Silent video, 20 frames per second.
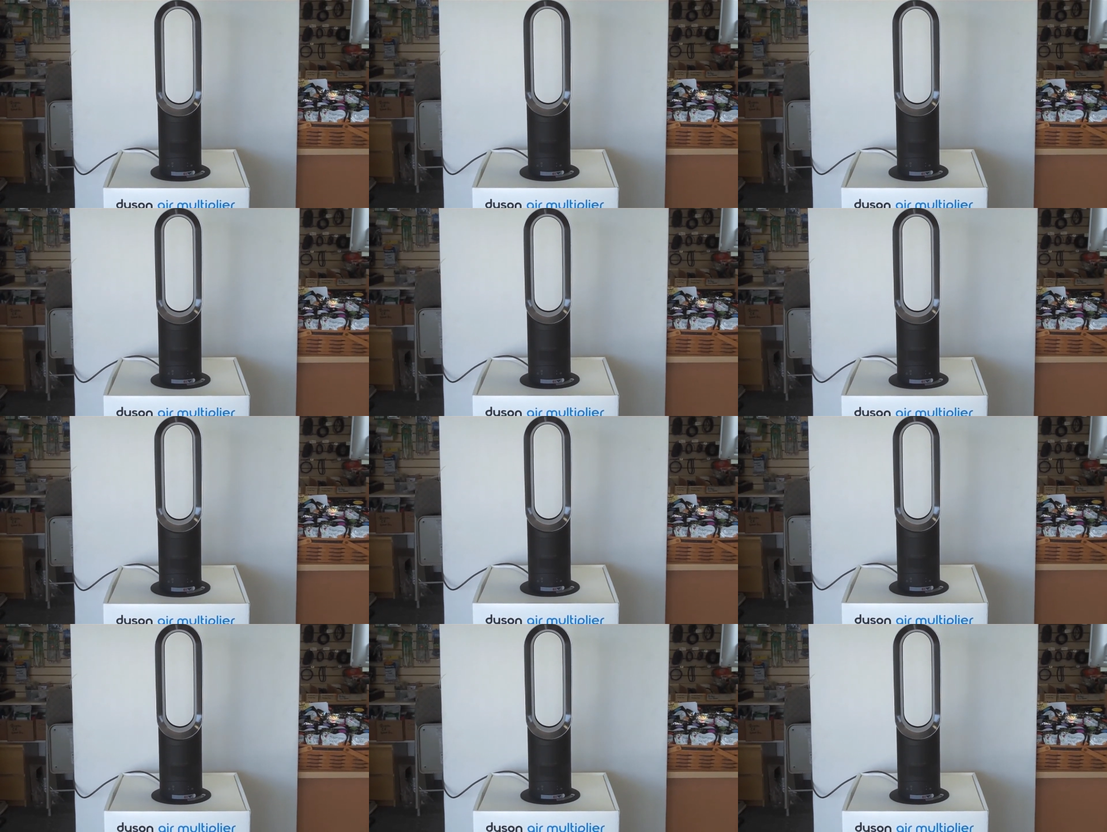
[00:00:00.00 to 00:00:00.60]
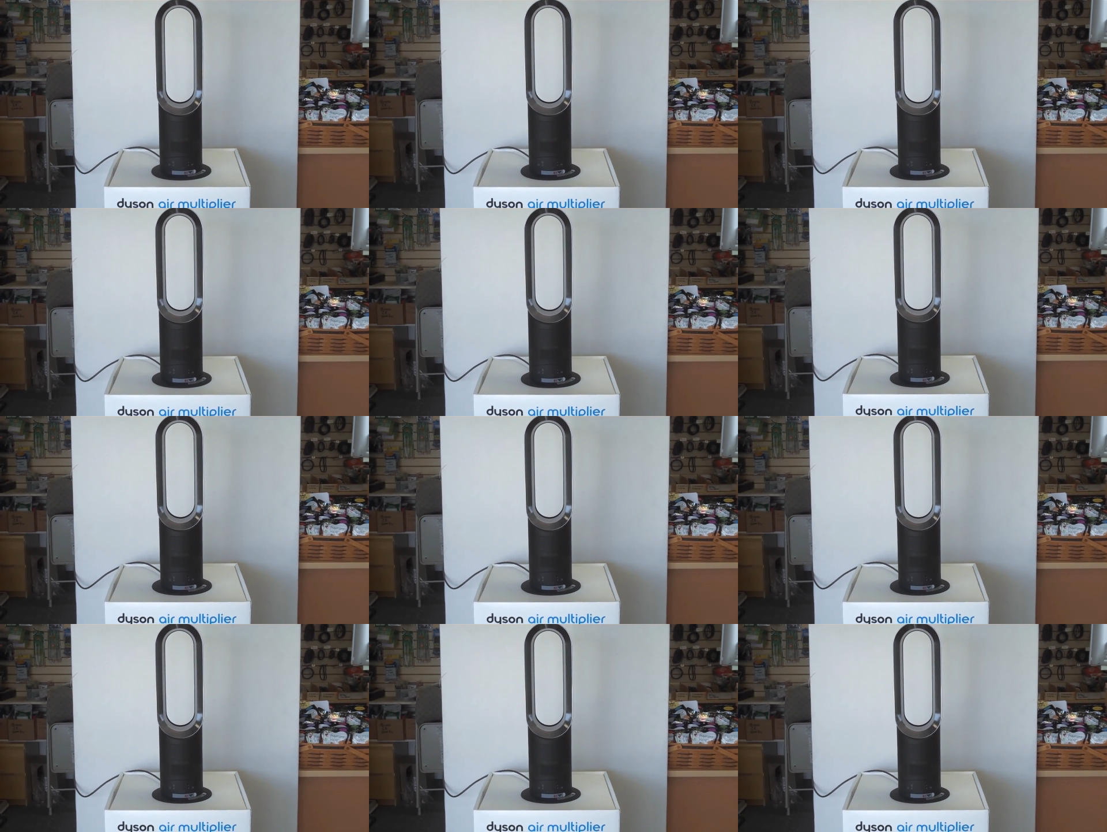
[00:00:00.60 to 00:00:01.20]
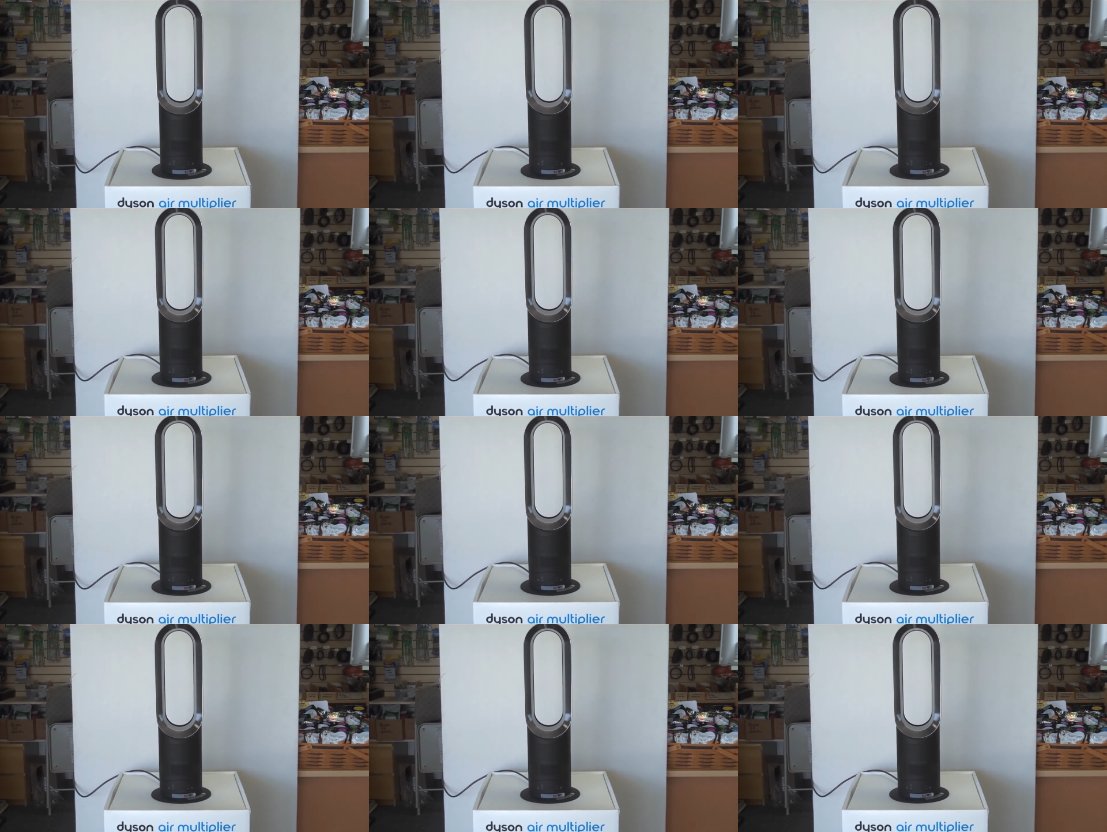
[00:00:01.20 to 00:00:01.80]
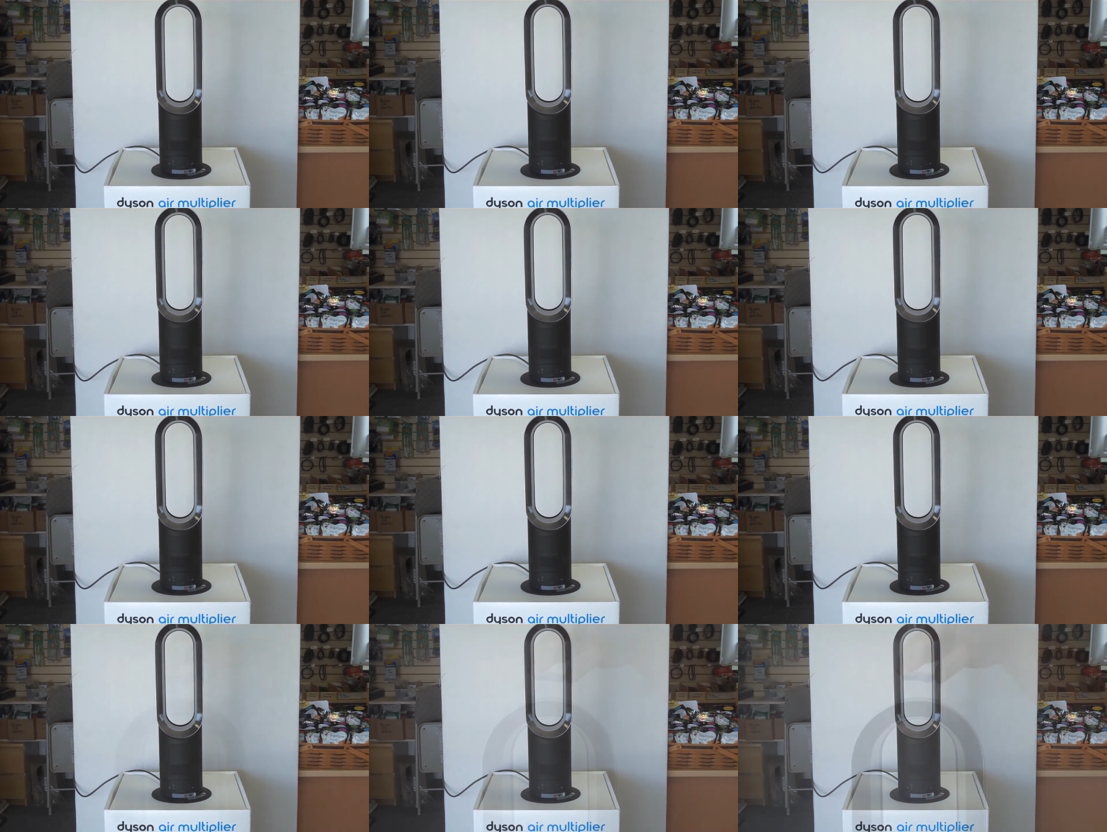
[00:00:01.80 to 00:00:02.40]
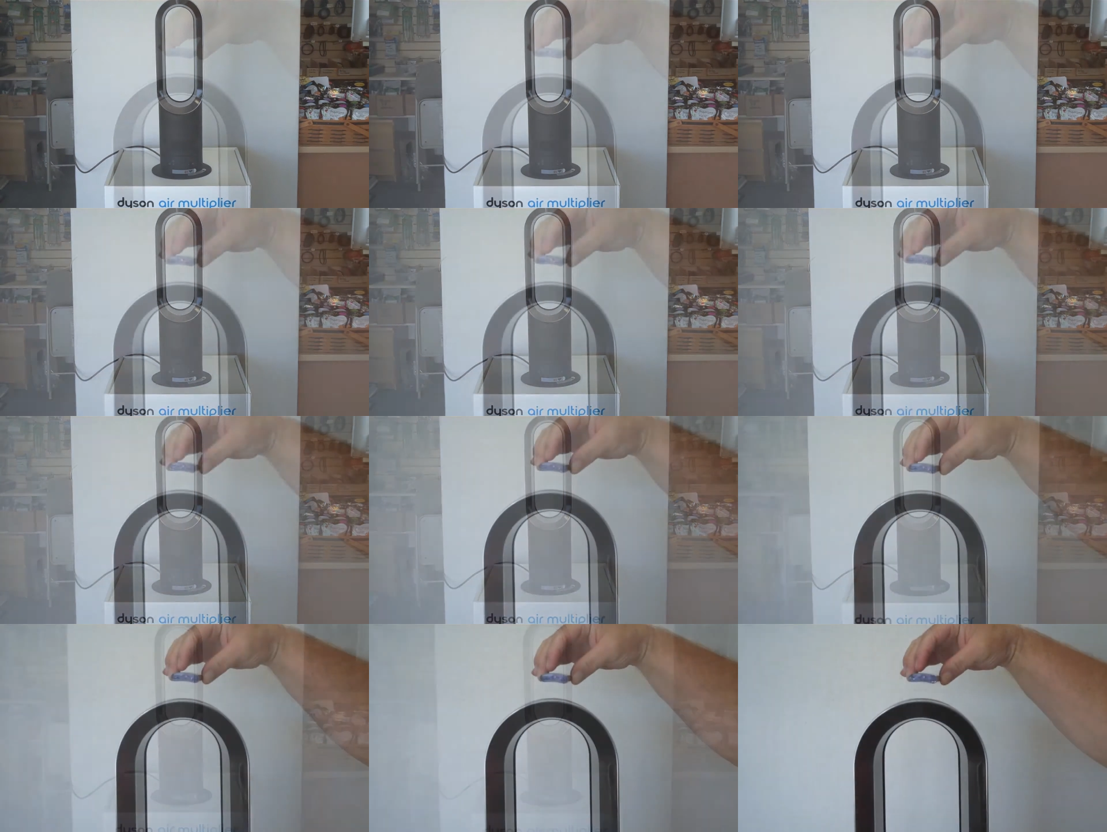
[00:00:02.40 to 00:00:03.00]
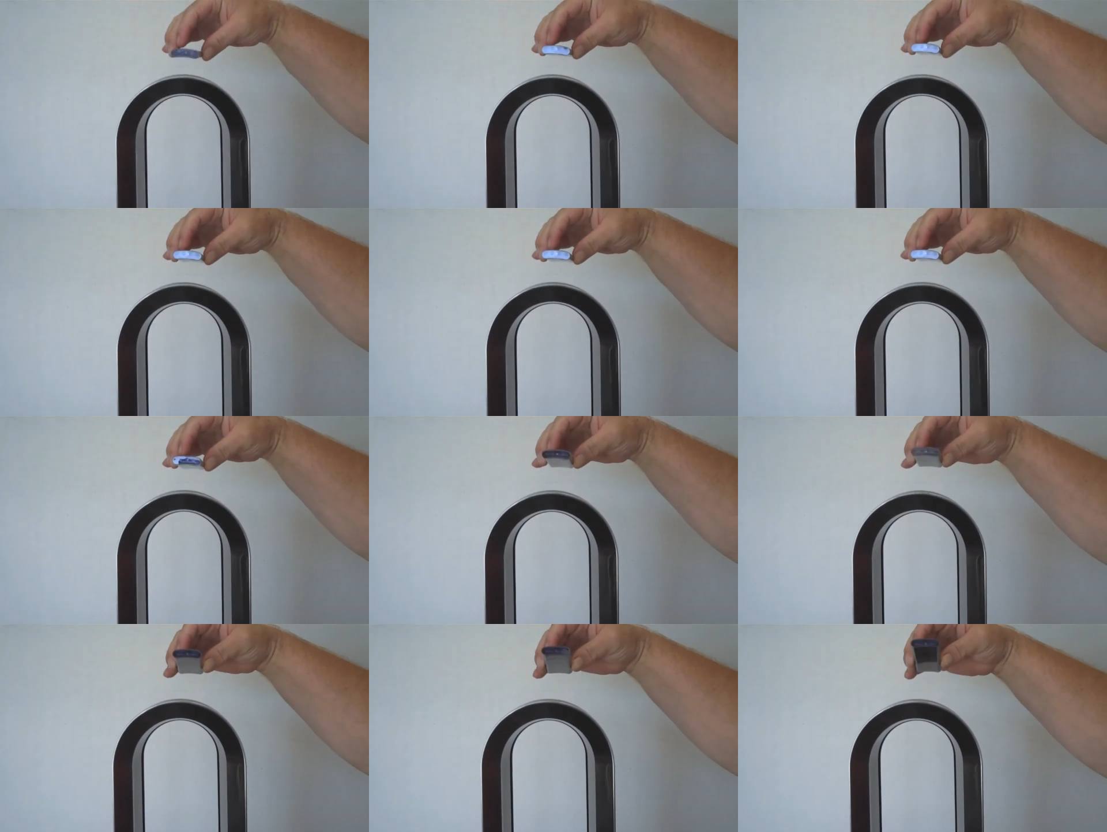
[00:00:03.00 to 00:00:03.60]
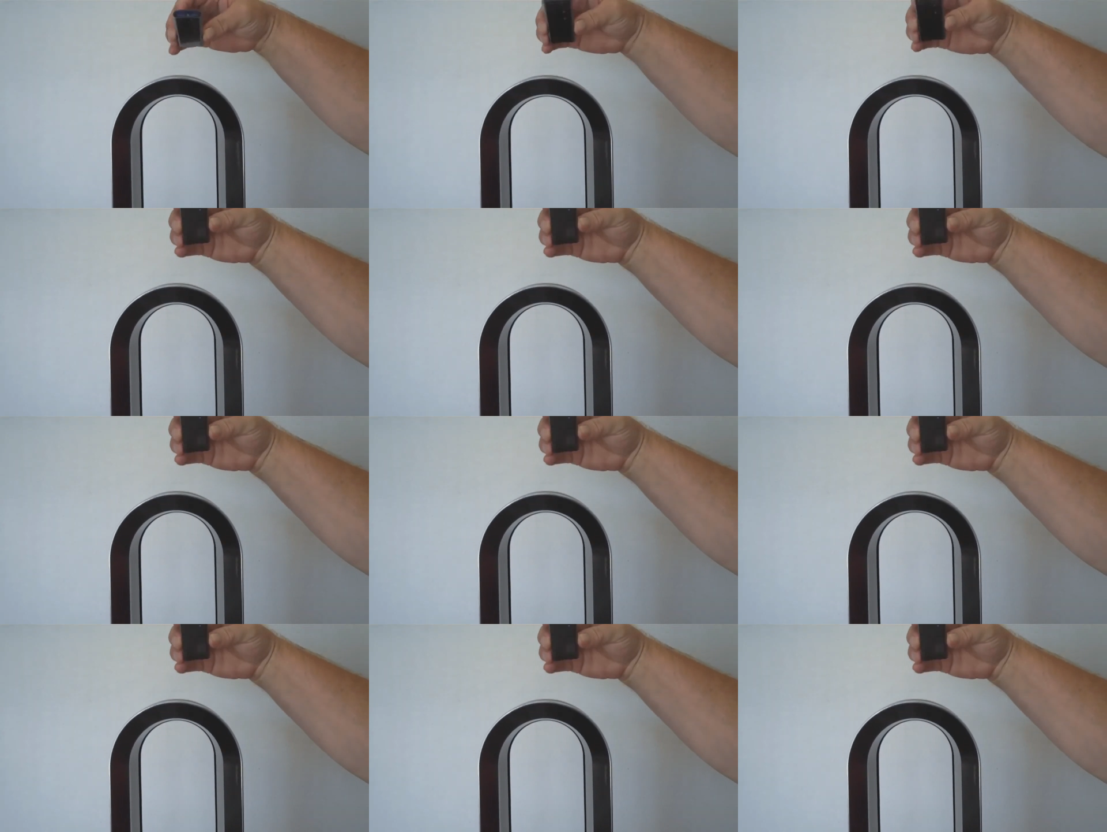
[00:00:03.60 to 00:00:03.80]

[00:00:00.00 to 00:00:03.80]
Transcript: Nobody's mouth can be seen.